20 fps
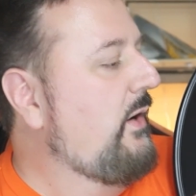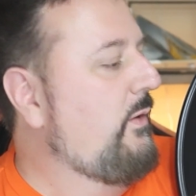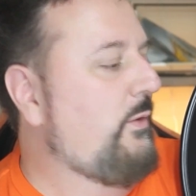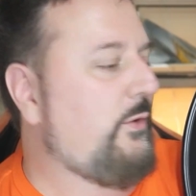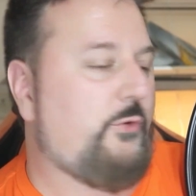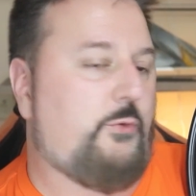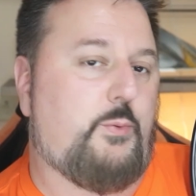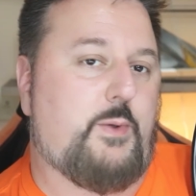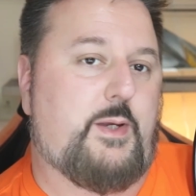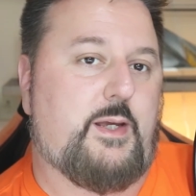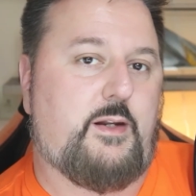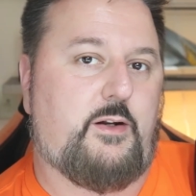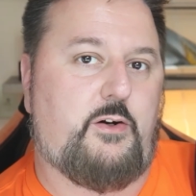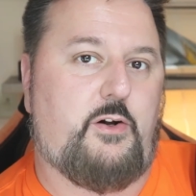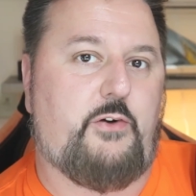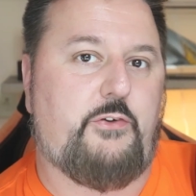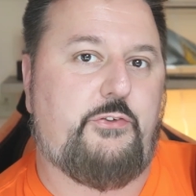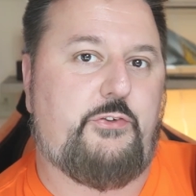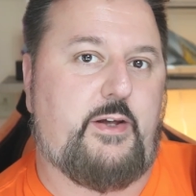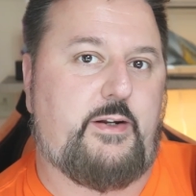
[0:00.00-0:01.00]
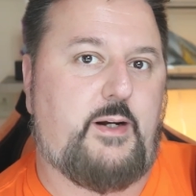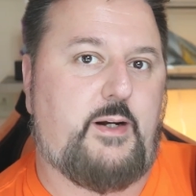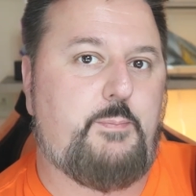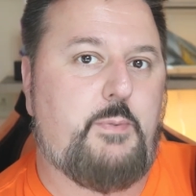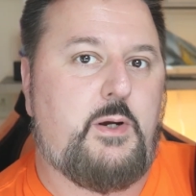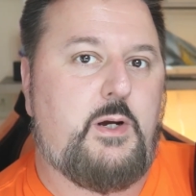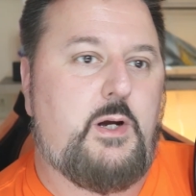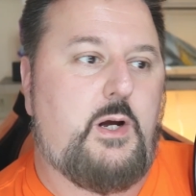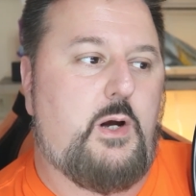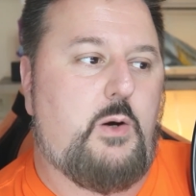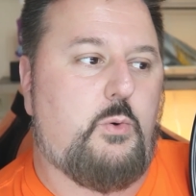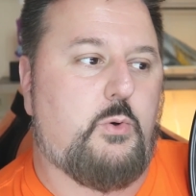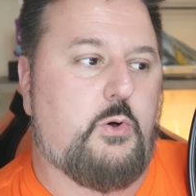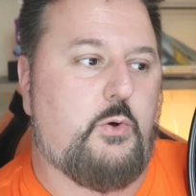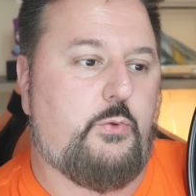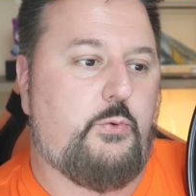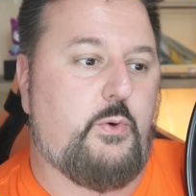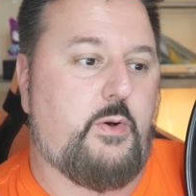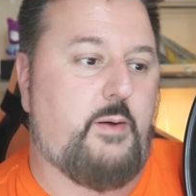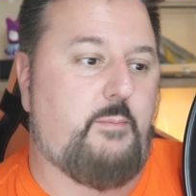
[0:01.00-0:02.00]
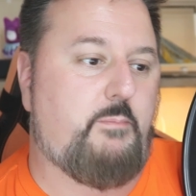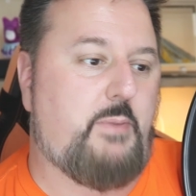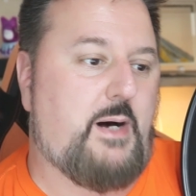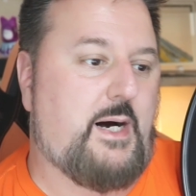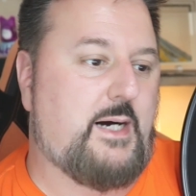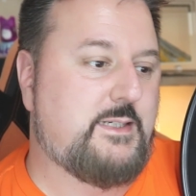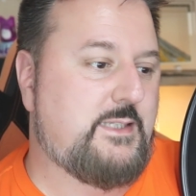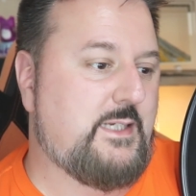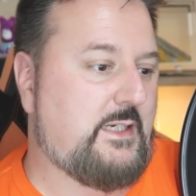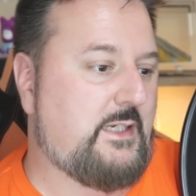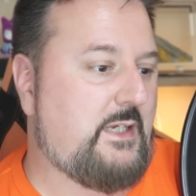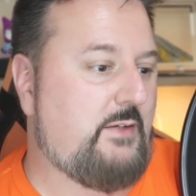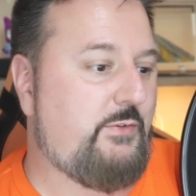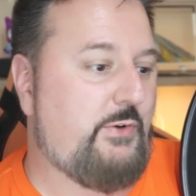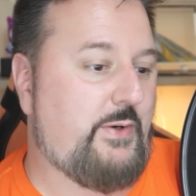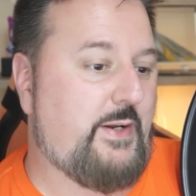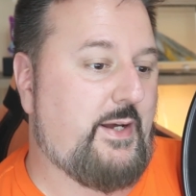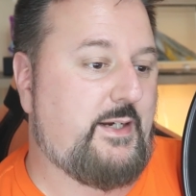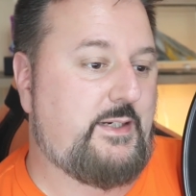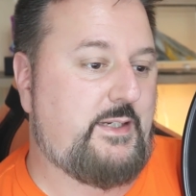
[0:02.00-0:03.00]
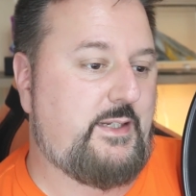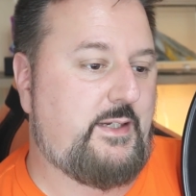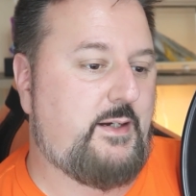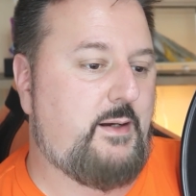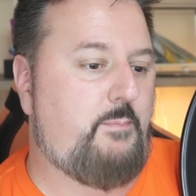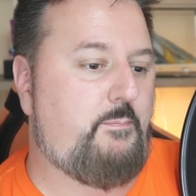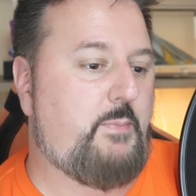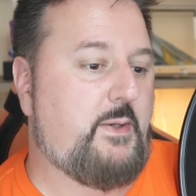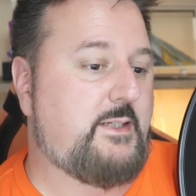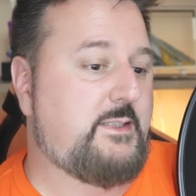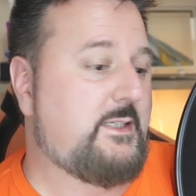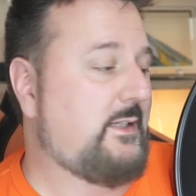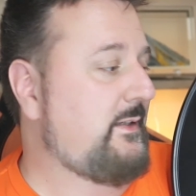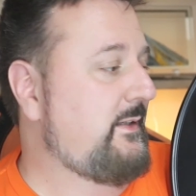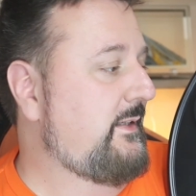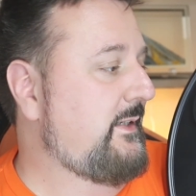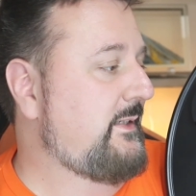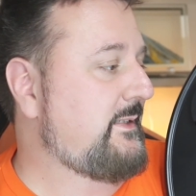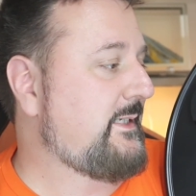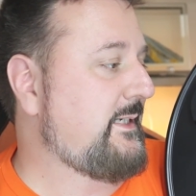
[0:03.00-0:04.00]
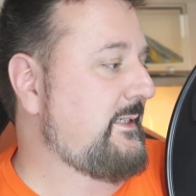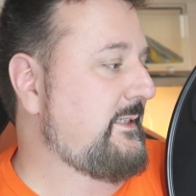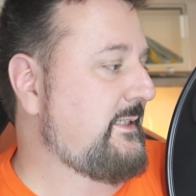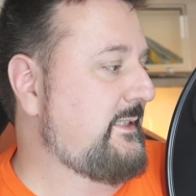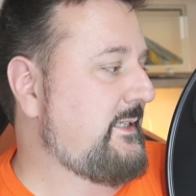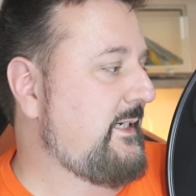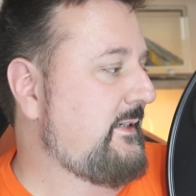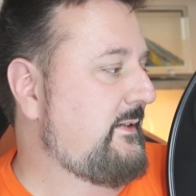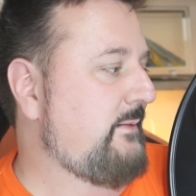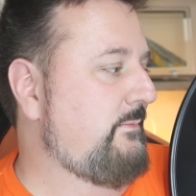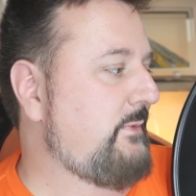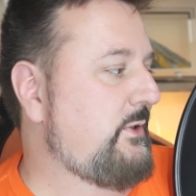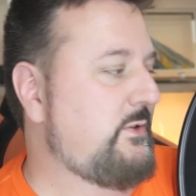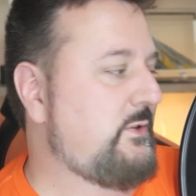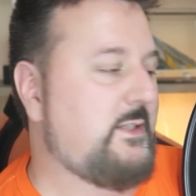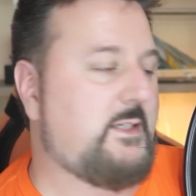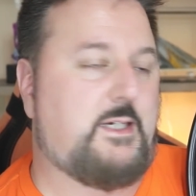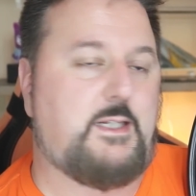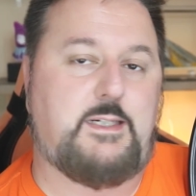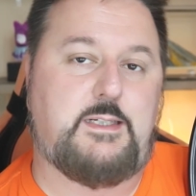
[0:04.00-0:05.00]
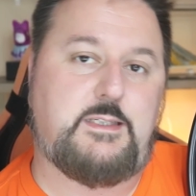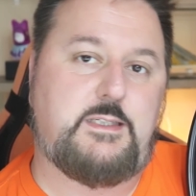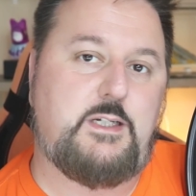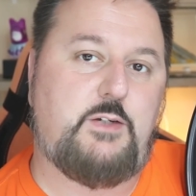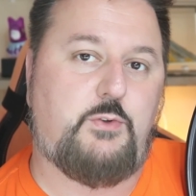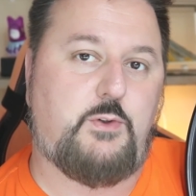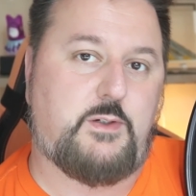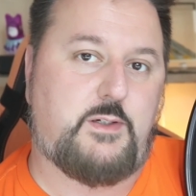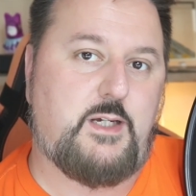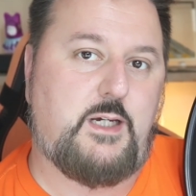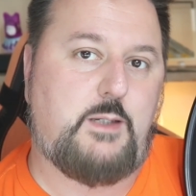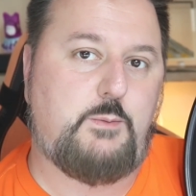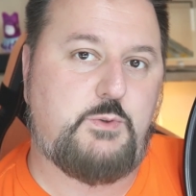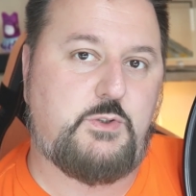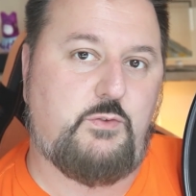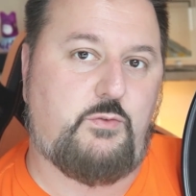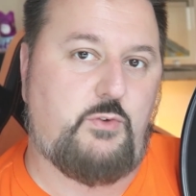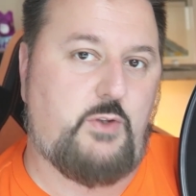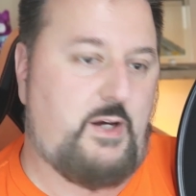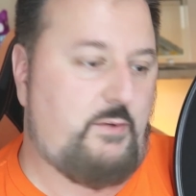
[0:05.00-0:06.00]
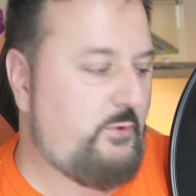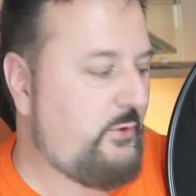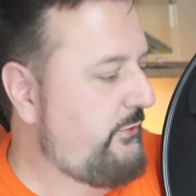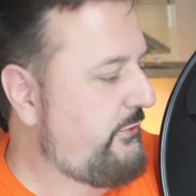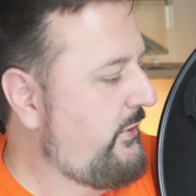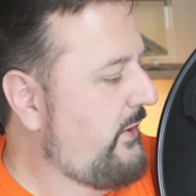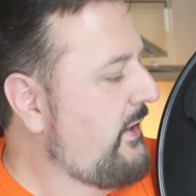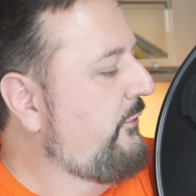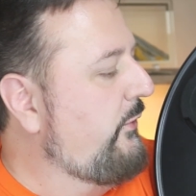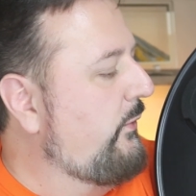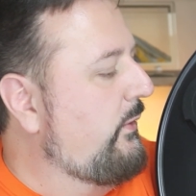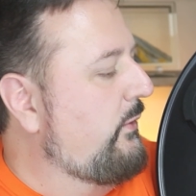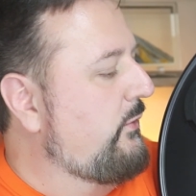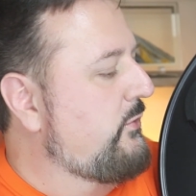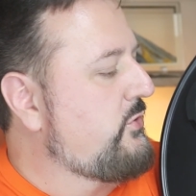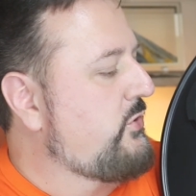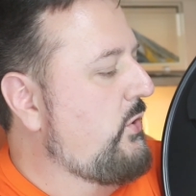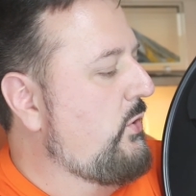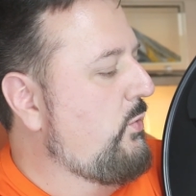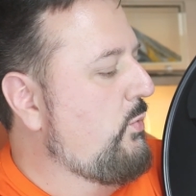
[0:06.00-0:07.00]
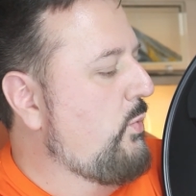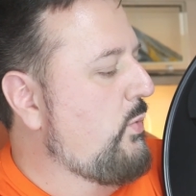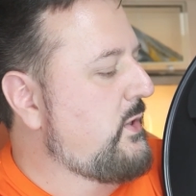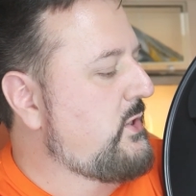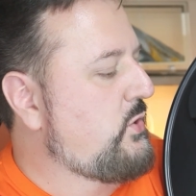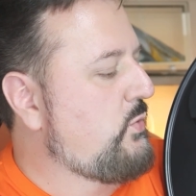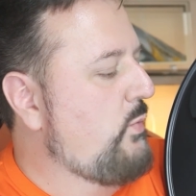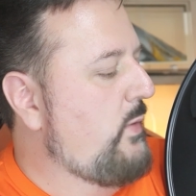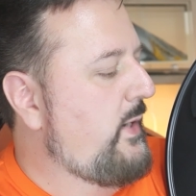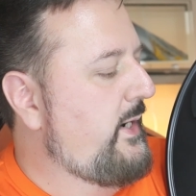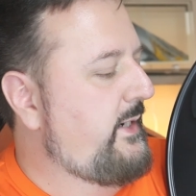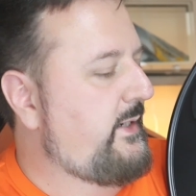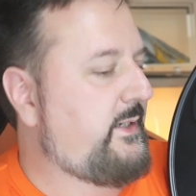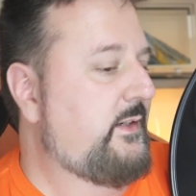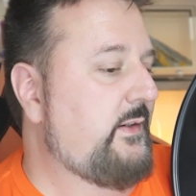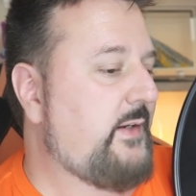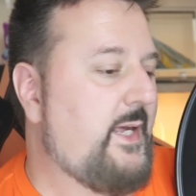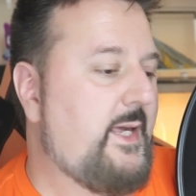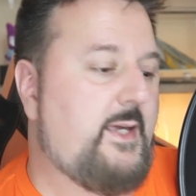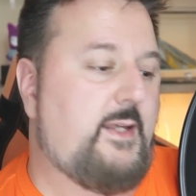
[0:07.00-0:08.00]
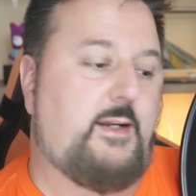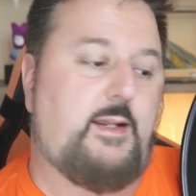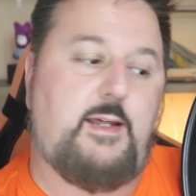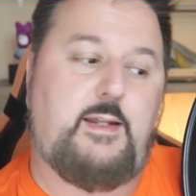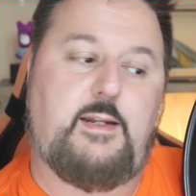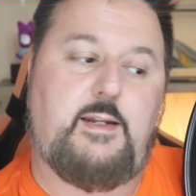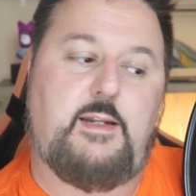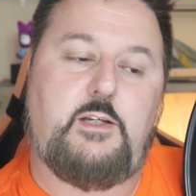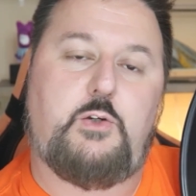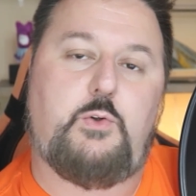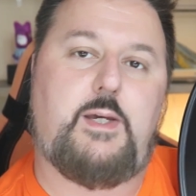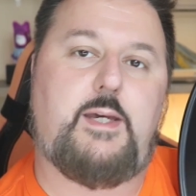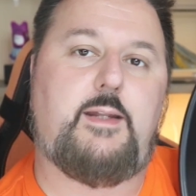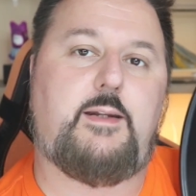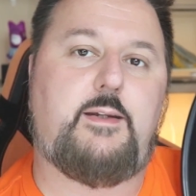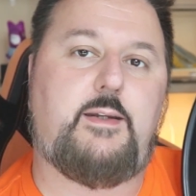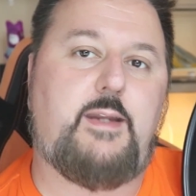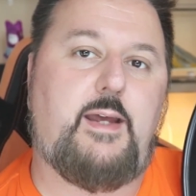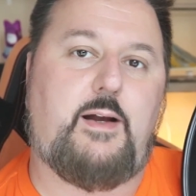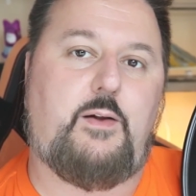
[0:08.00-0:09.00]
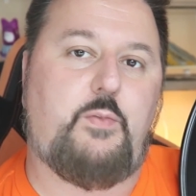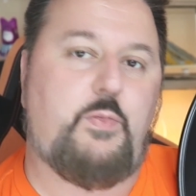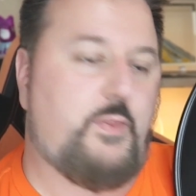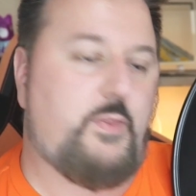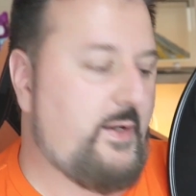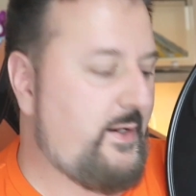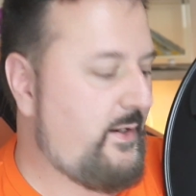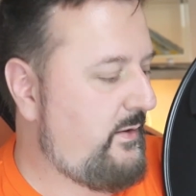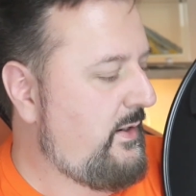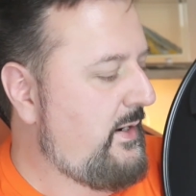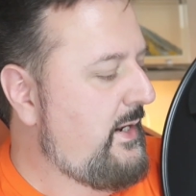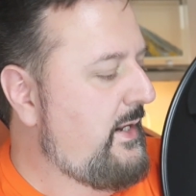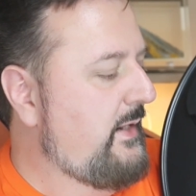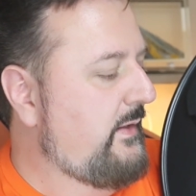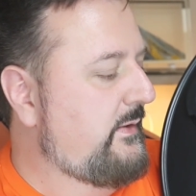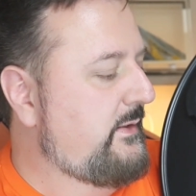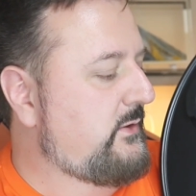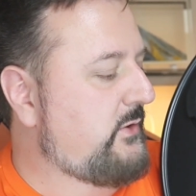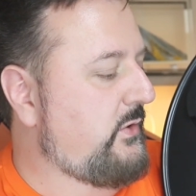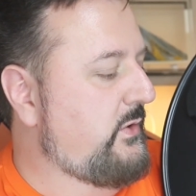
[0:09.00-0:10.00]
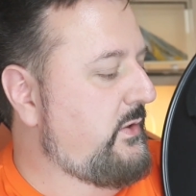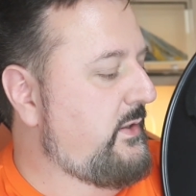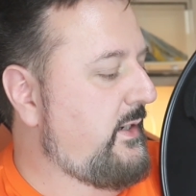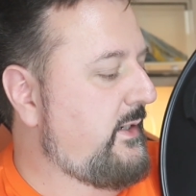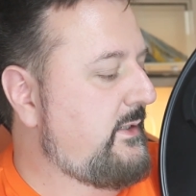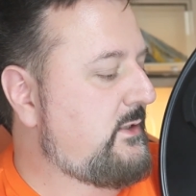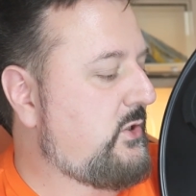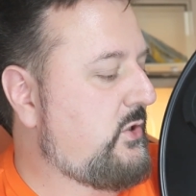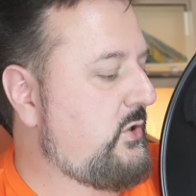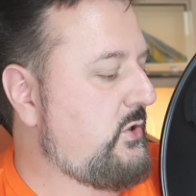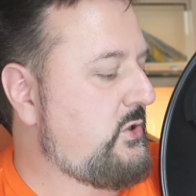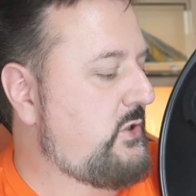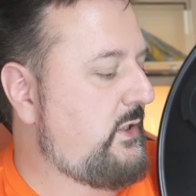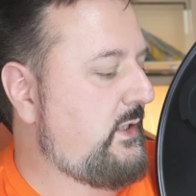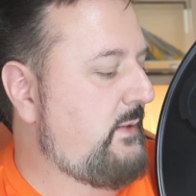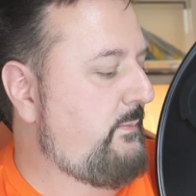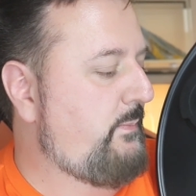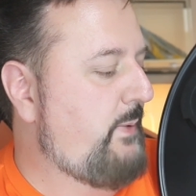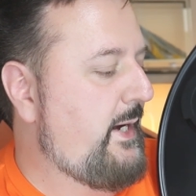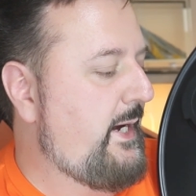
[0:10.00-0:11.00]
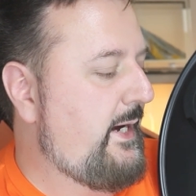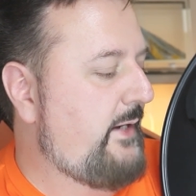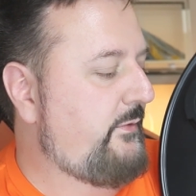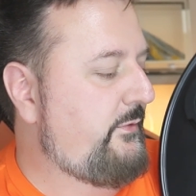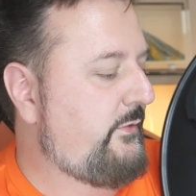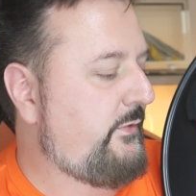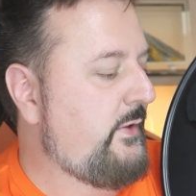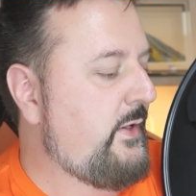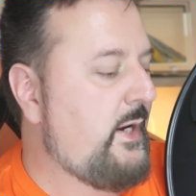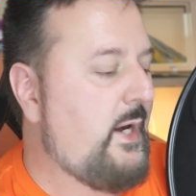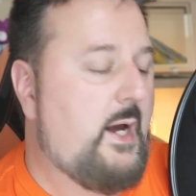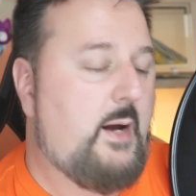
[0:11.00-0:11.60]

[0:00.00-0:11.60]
Once we get it all set up, we'll go through and unbox it and give you an idea. Basically, this can sync the music and has different types of levels. So it'll show which way to hit, and then you hit down there. These are nice cushiony pads.